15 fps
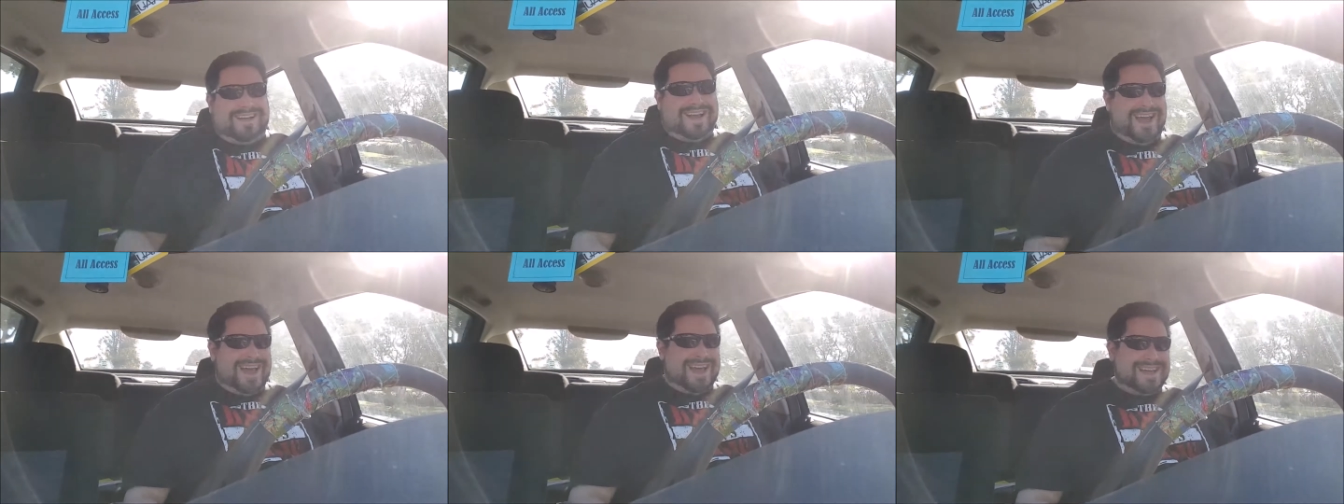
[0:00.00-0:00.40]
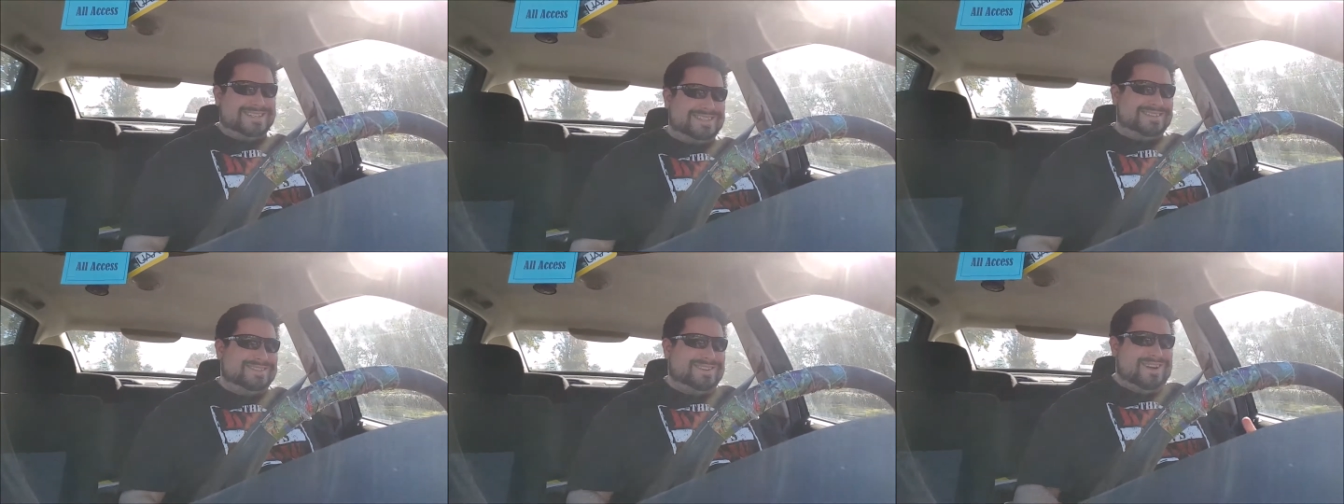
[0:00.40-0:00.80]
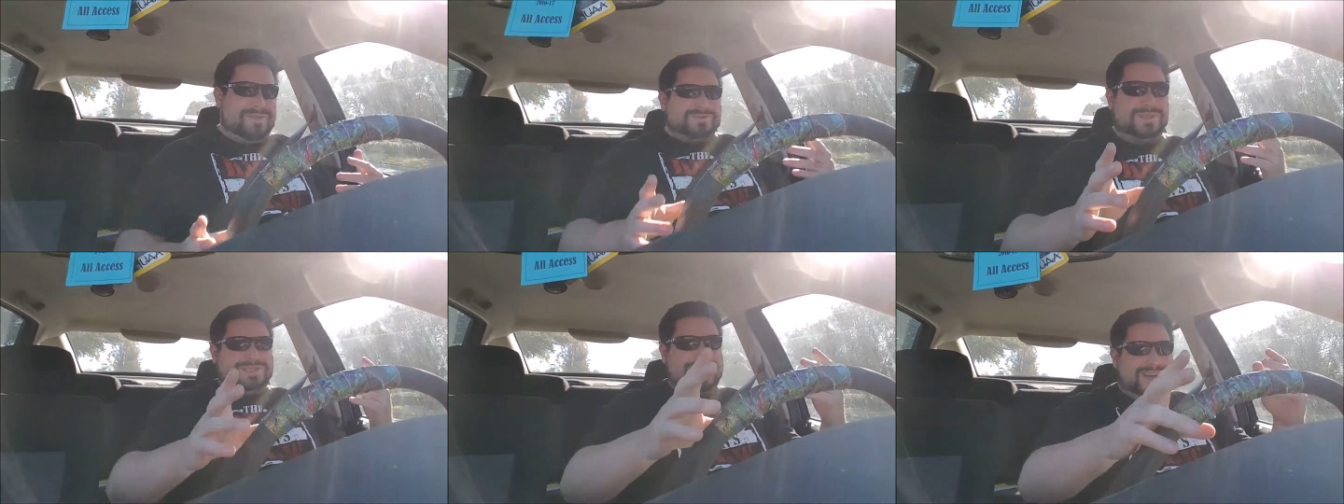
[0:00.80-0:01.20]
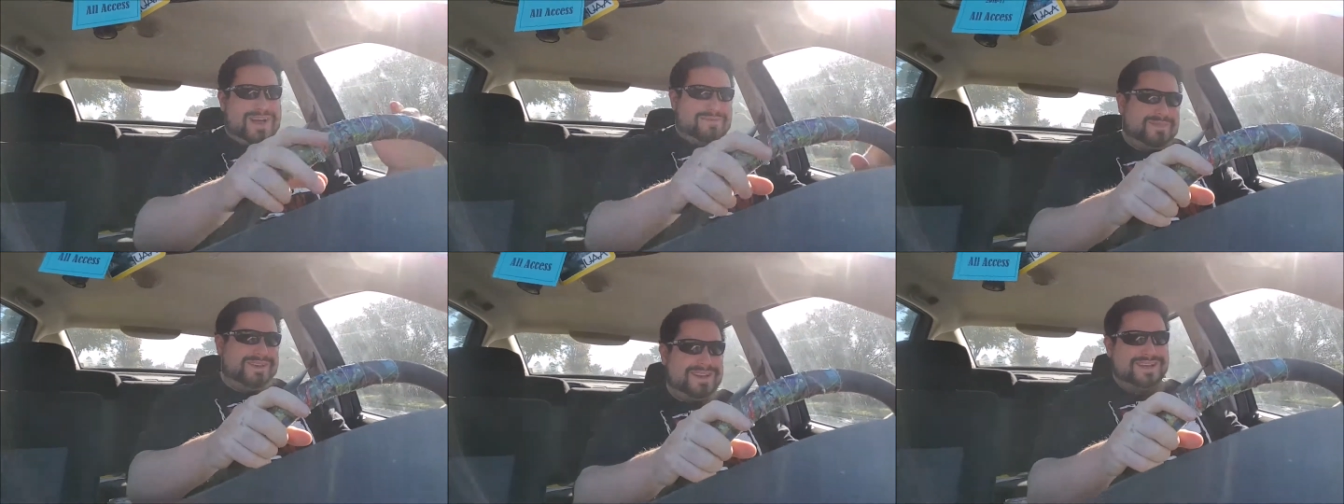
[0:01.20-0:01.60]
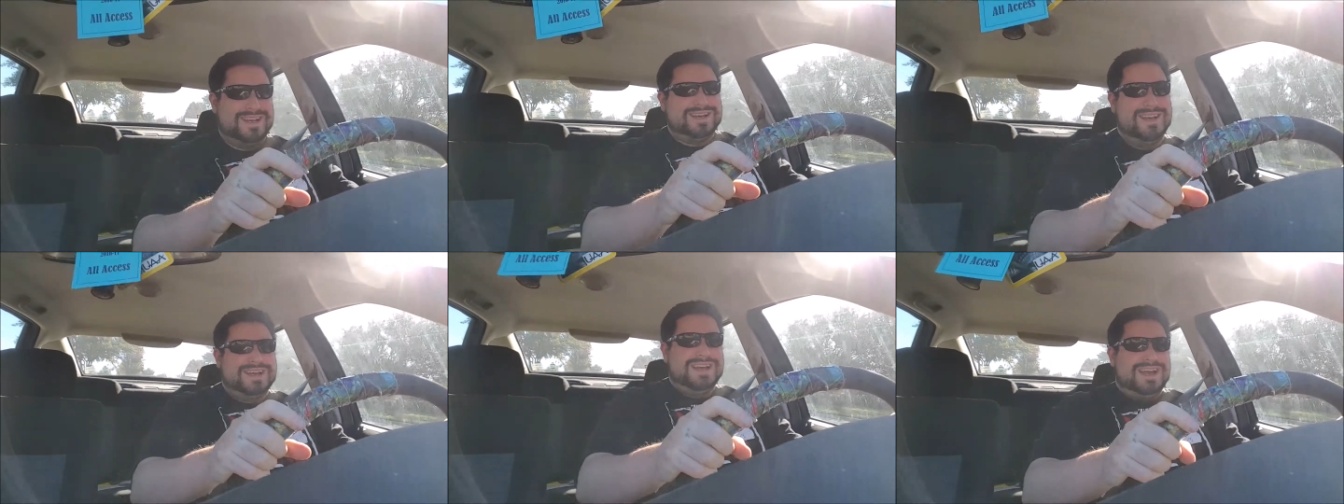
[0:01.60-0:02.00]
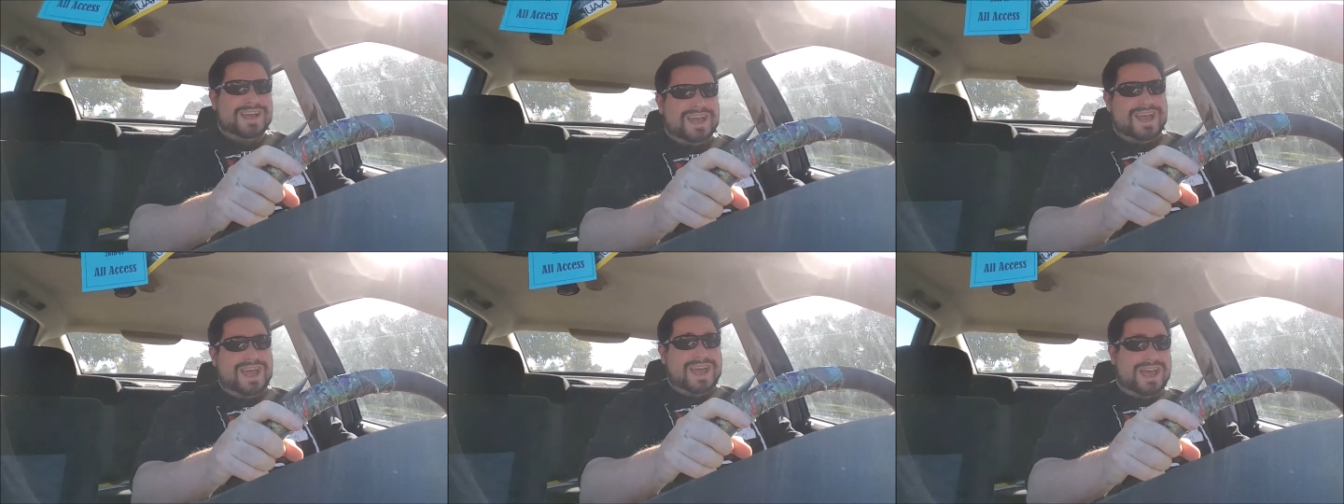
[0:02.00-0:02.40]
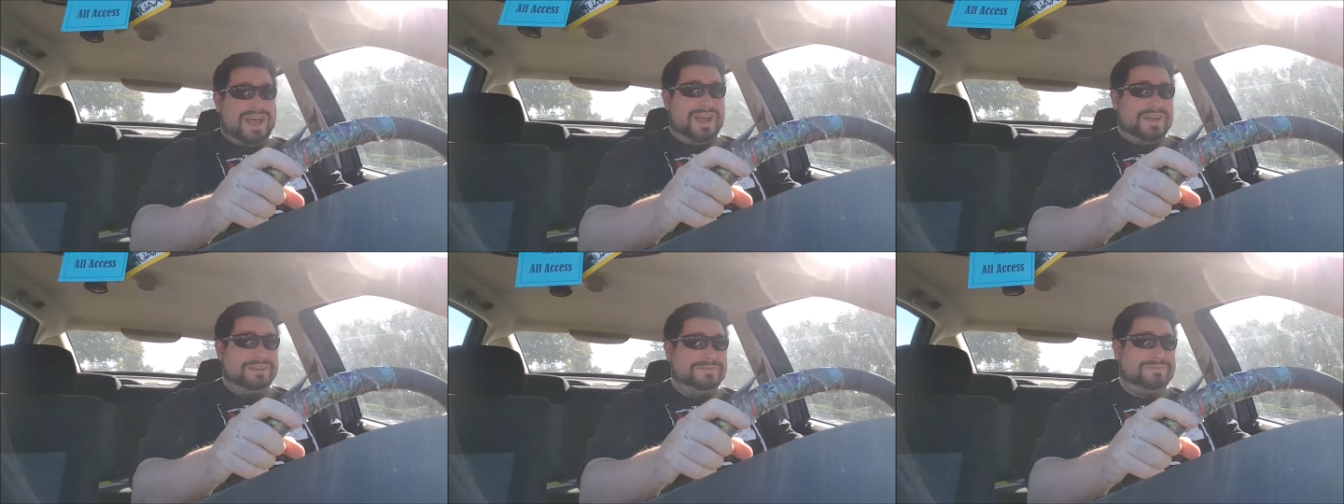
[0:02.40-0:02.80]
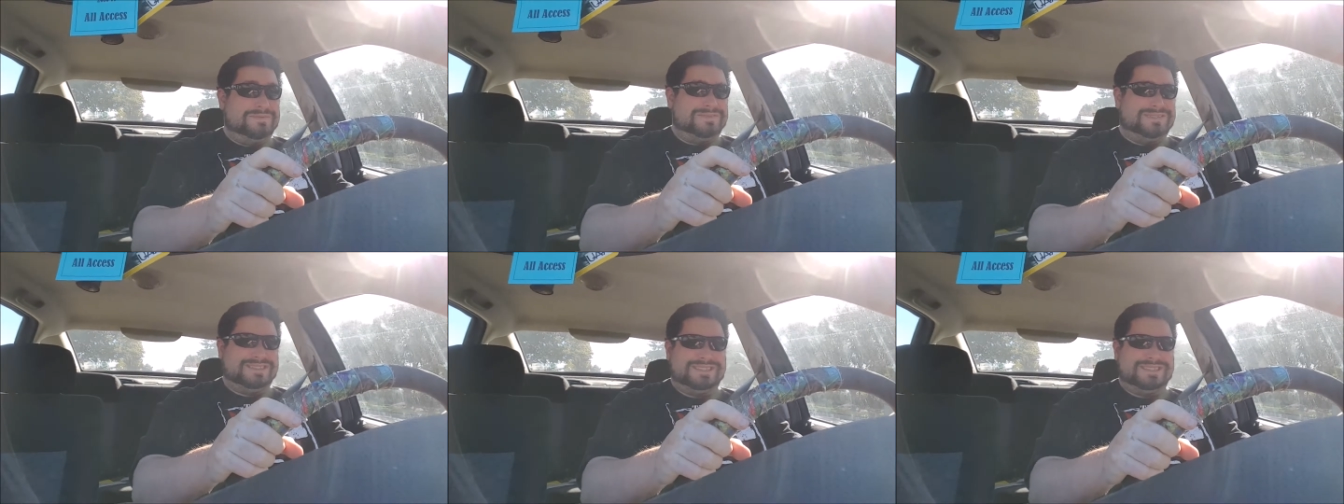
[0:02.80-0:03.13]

guys. You know what's coming. Um